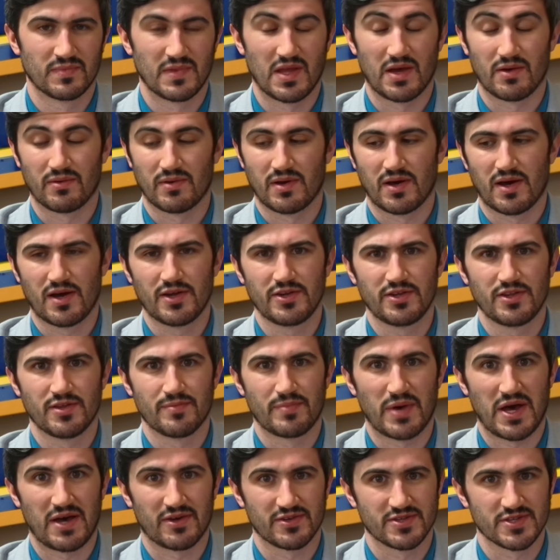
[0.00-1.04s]
Now, onto the
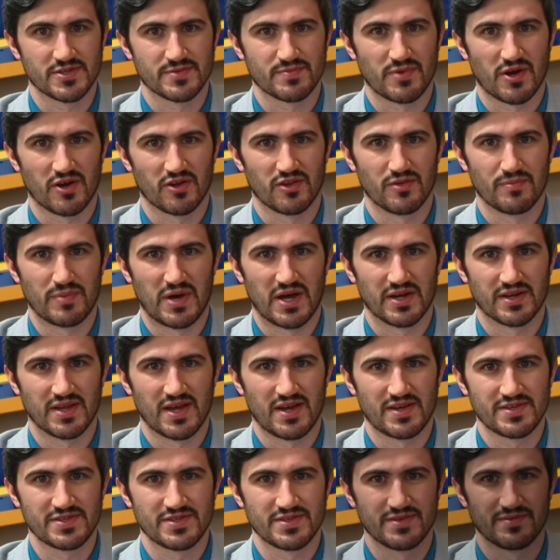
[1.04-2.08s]
politics part of the
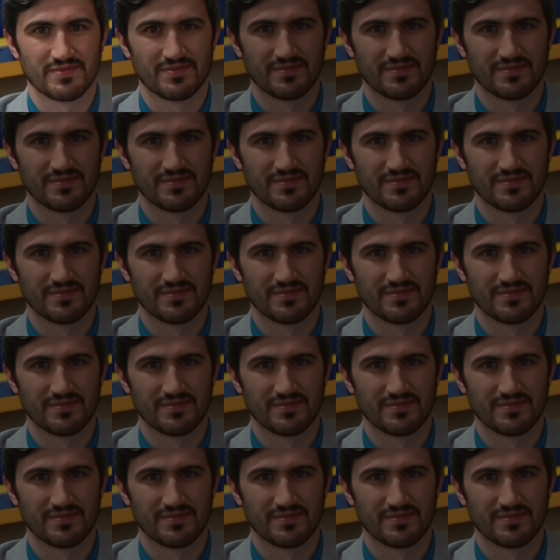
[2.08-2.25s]
podcast.